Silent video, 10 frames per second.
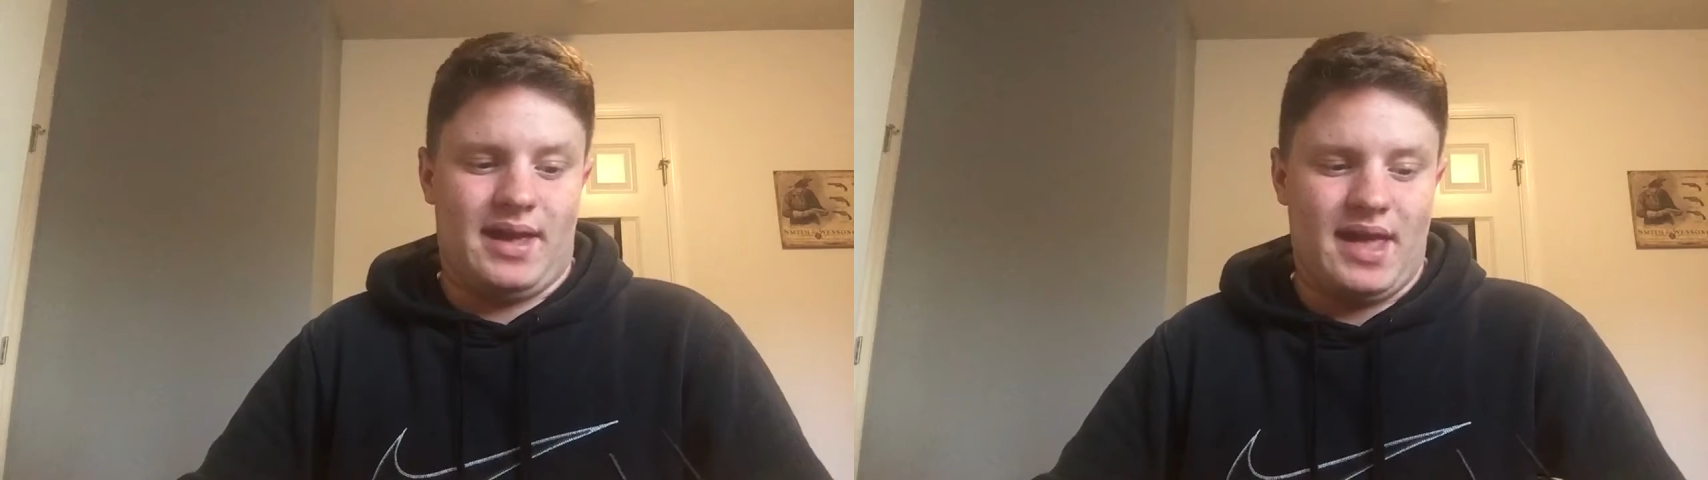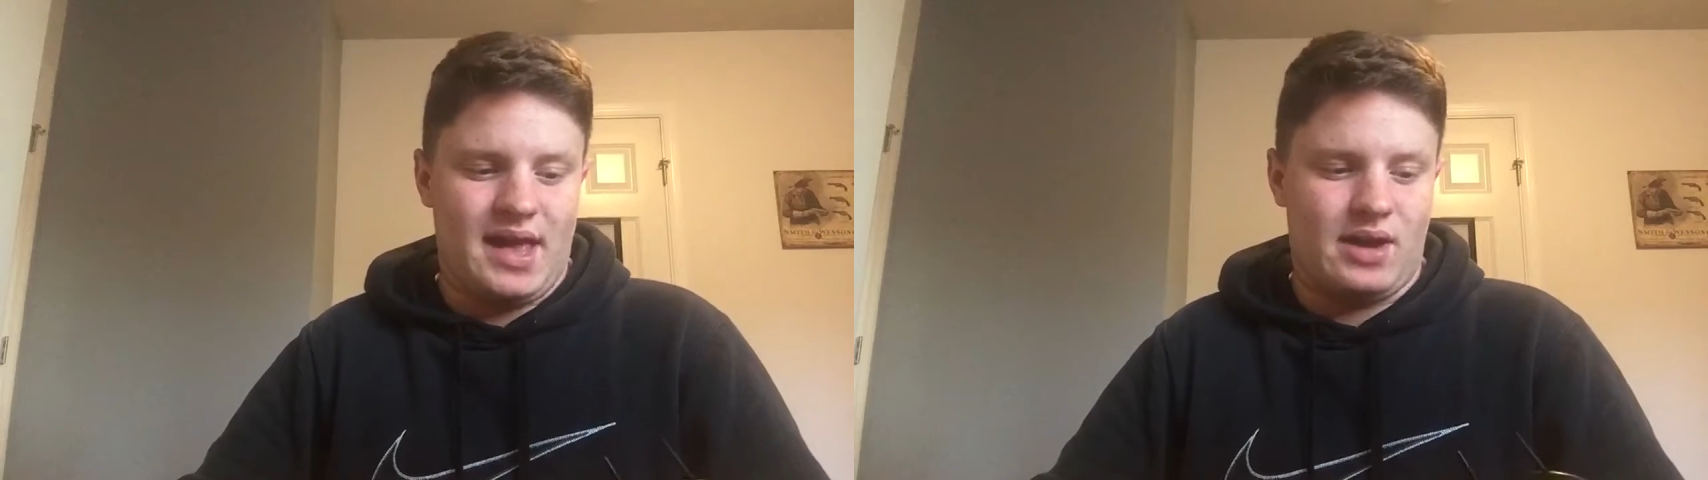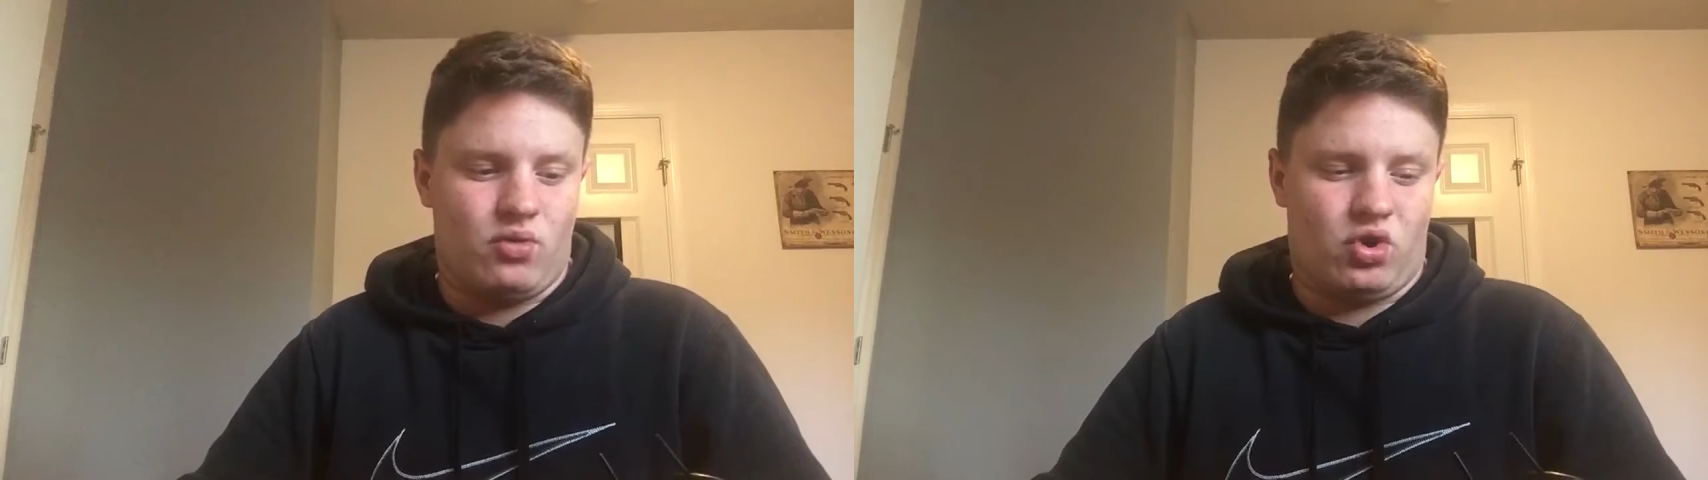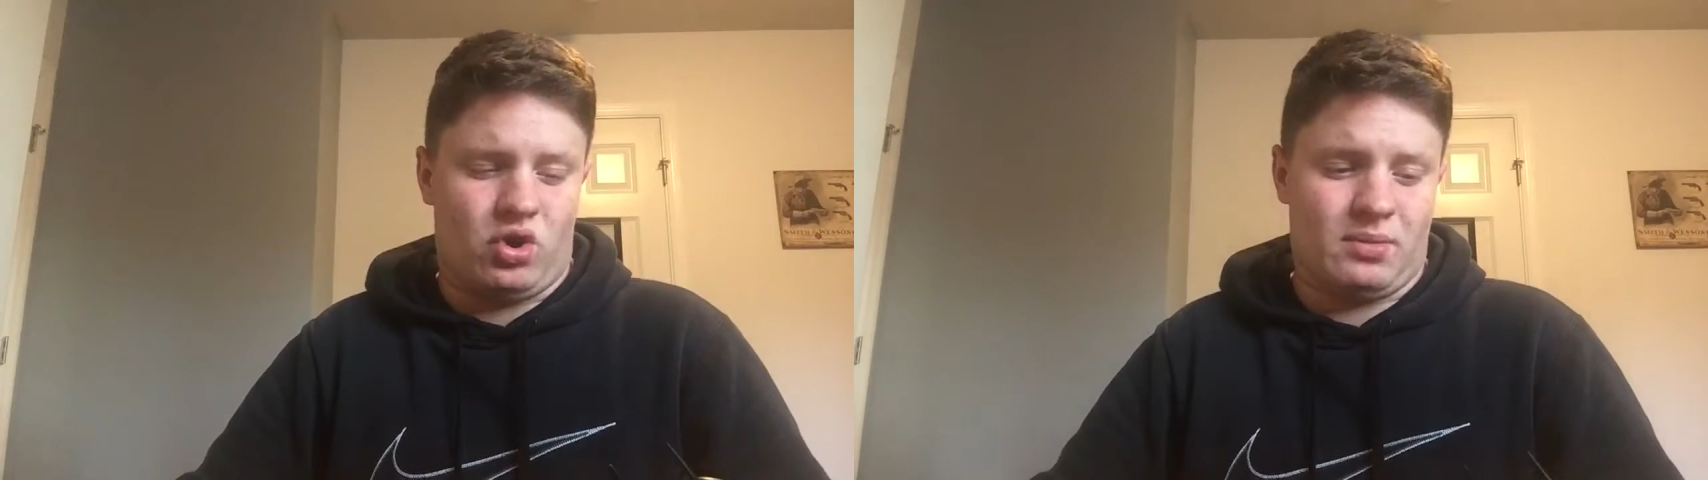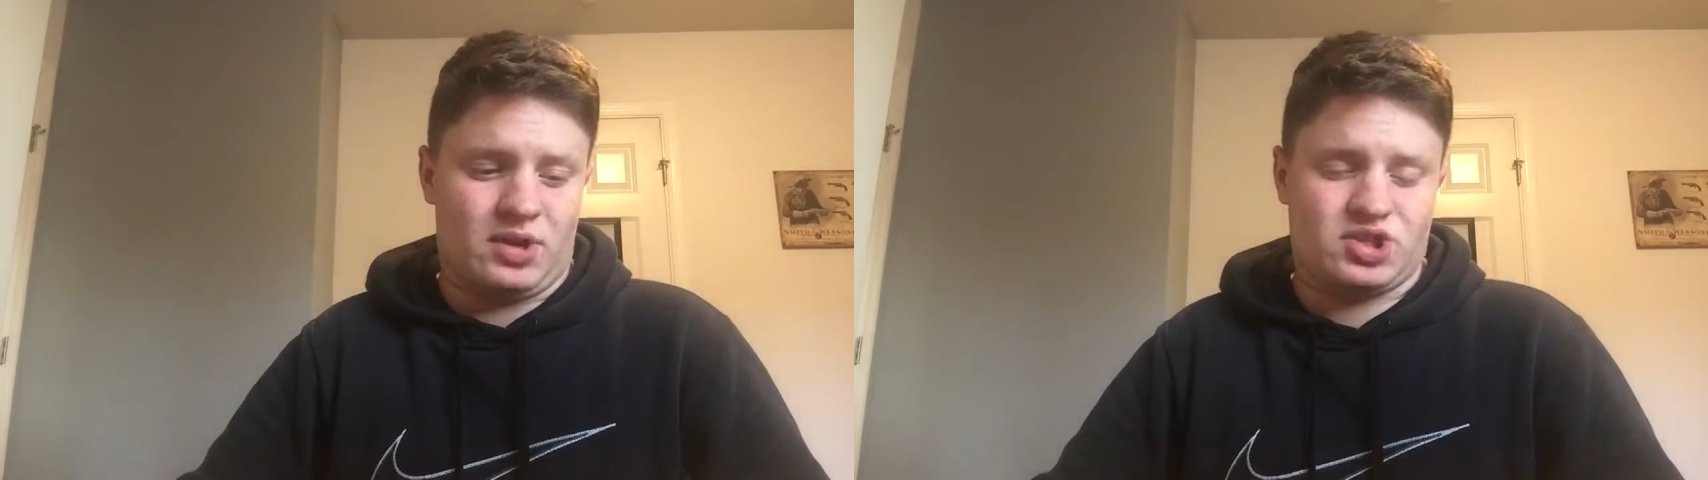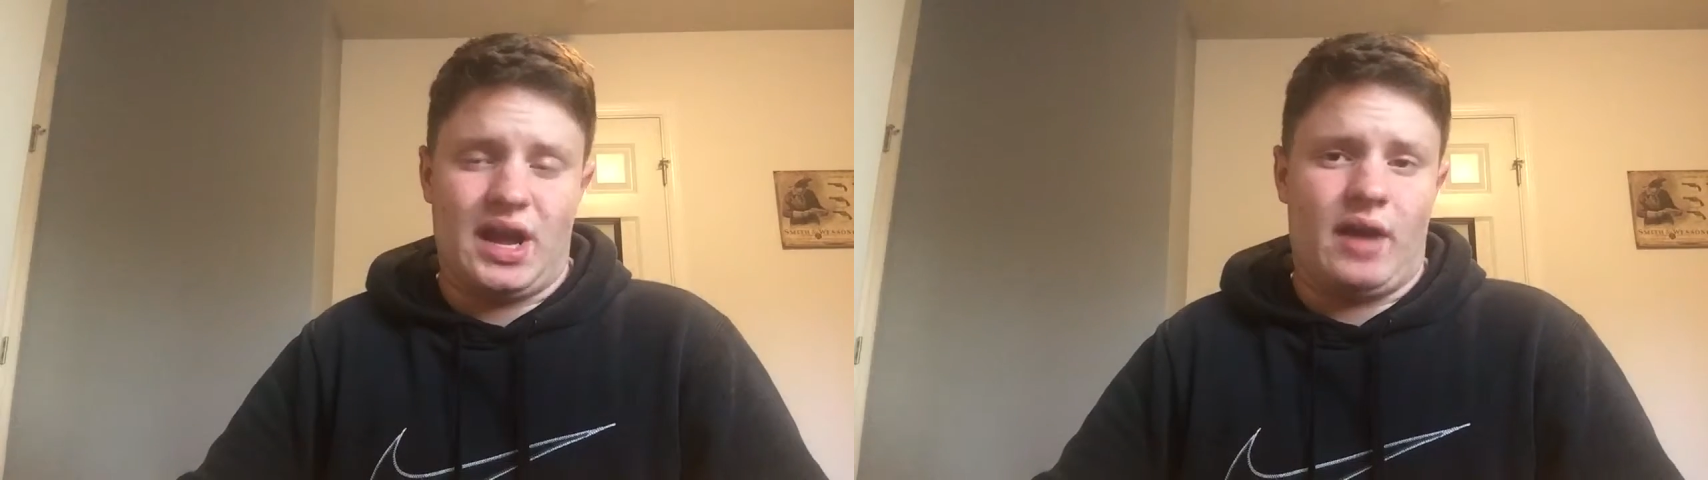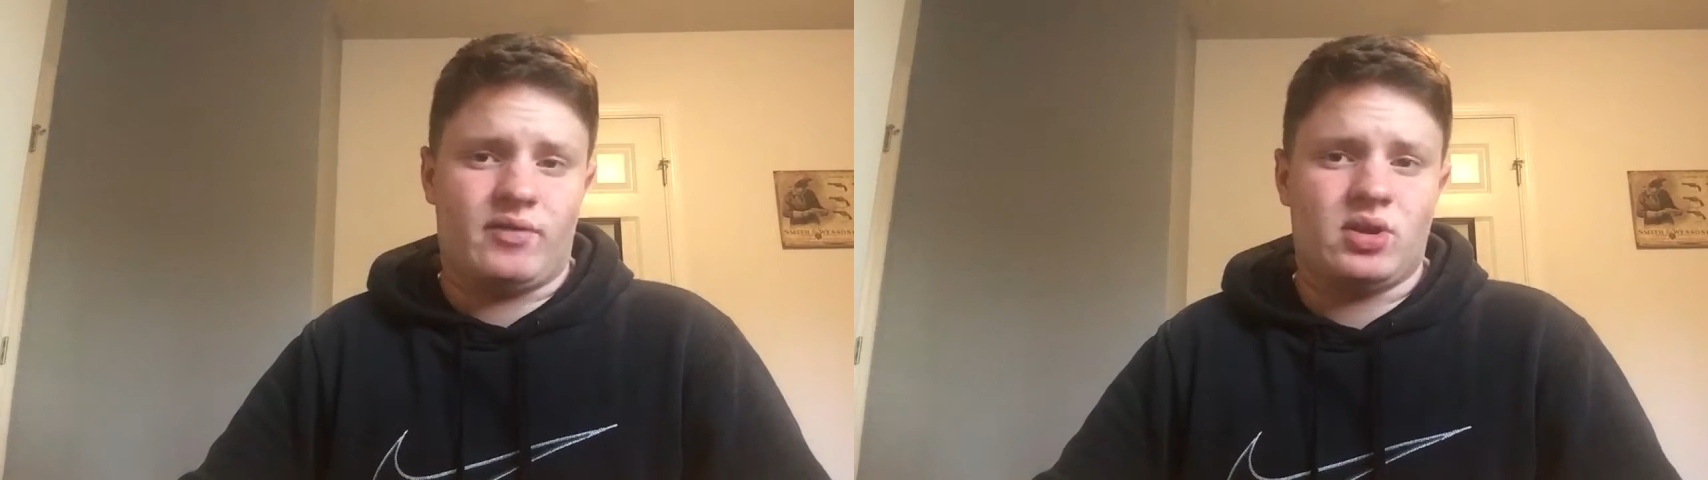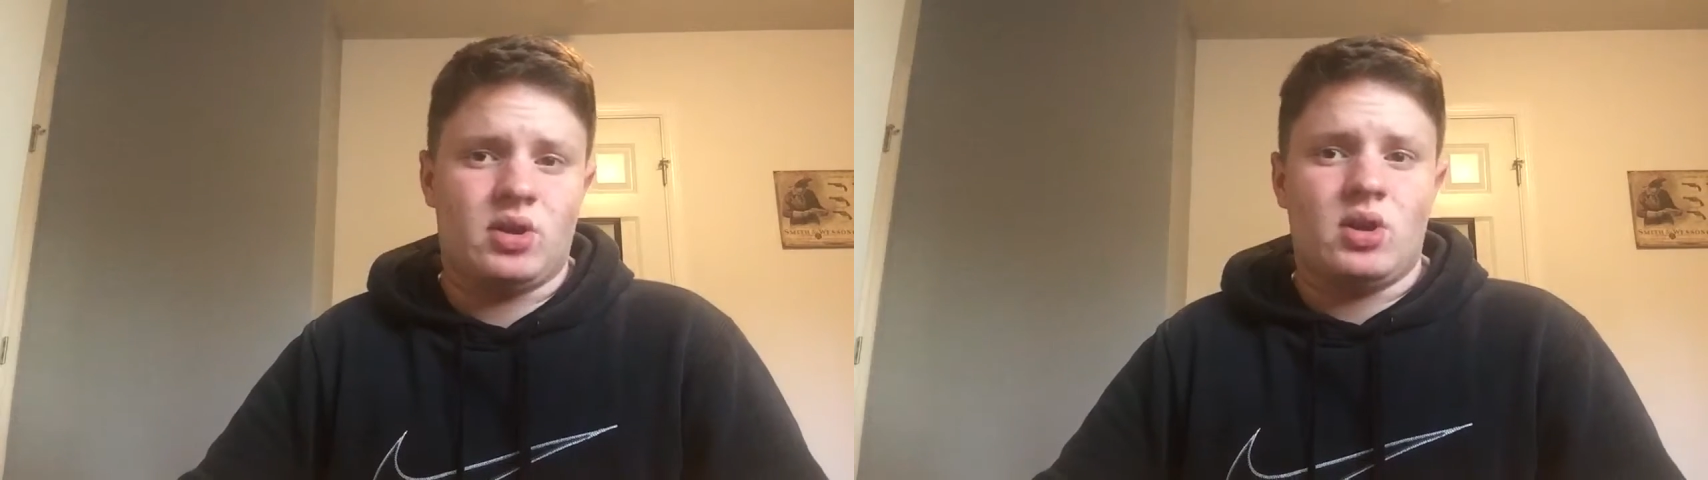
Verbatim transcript: head or my shaft,